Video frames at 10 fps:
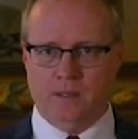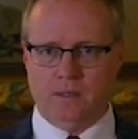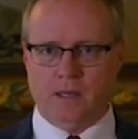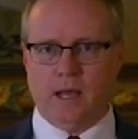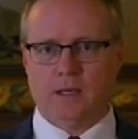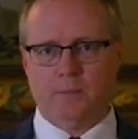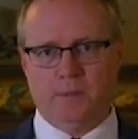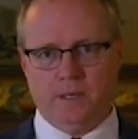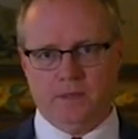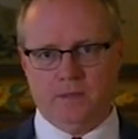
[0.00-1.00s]
De Cock
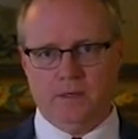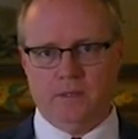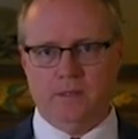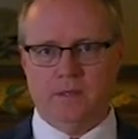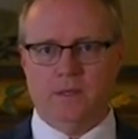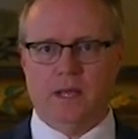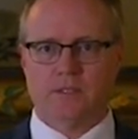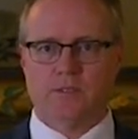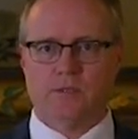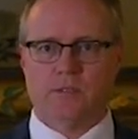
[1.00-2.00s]
appealed to the
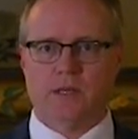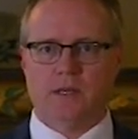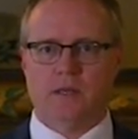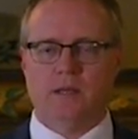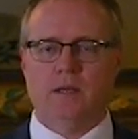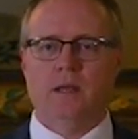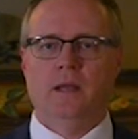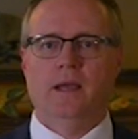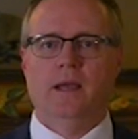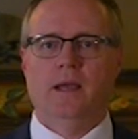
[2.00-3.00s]
National Synod.
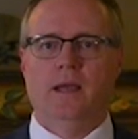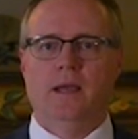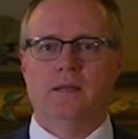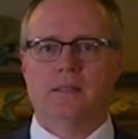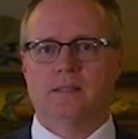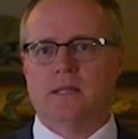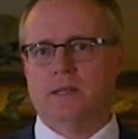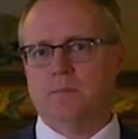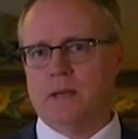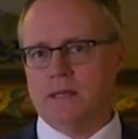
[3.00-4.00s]
That
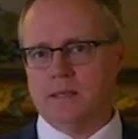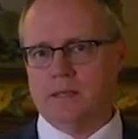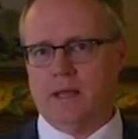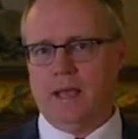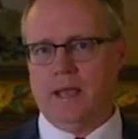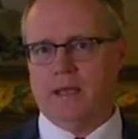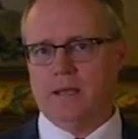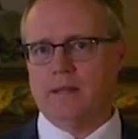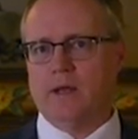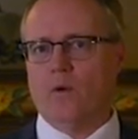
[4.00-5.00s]
synod met in The Hague,
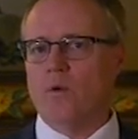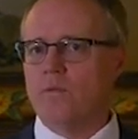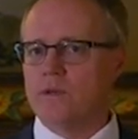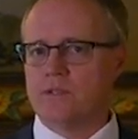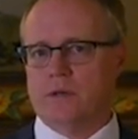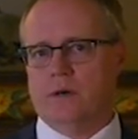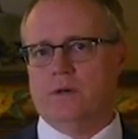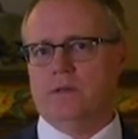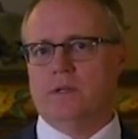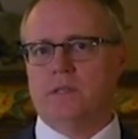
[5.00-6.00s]
and they
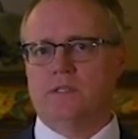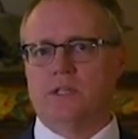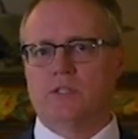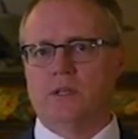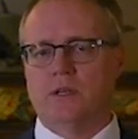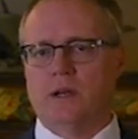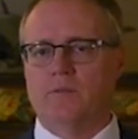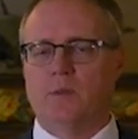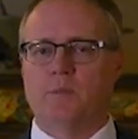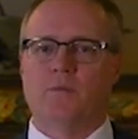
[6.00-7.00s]
overturned the decision
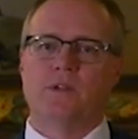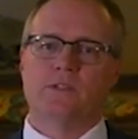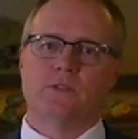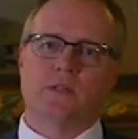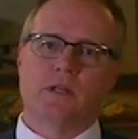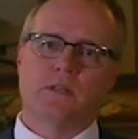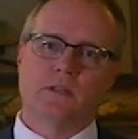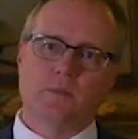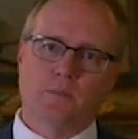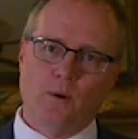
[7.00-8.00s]
of the provincial synod
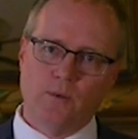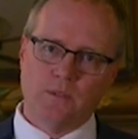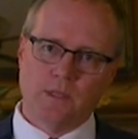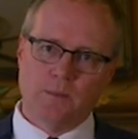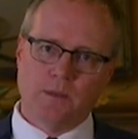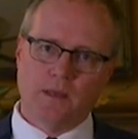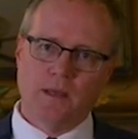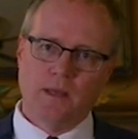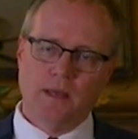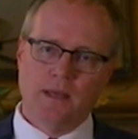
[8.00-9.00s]
to depose him,
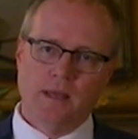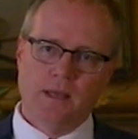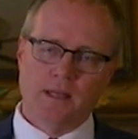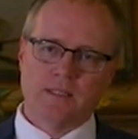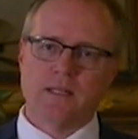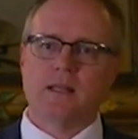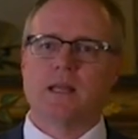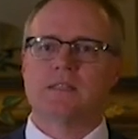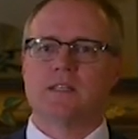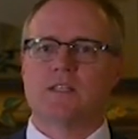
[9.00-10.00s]
but instead
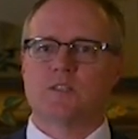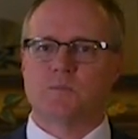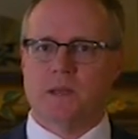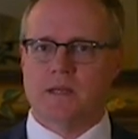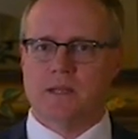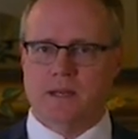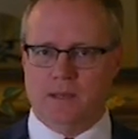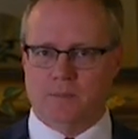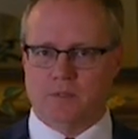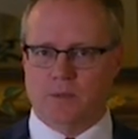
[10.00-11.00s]
they suspended
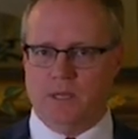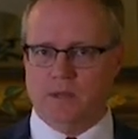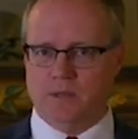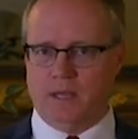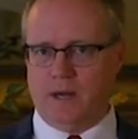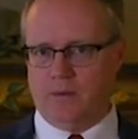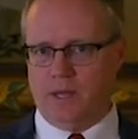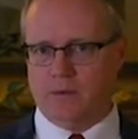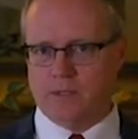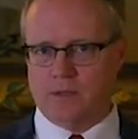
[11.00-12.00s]
him so he could
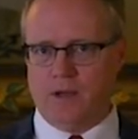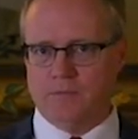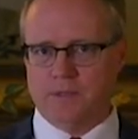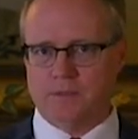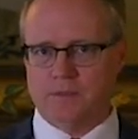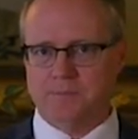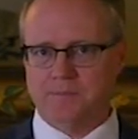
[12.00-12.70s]
carry out his office.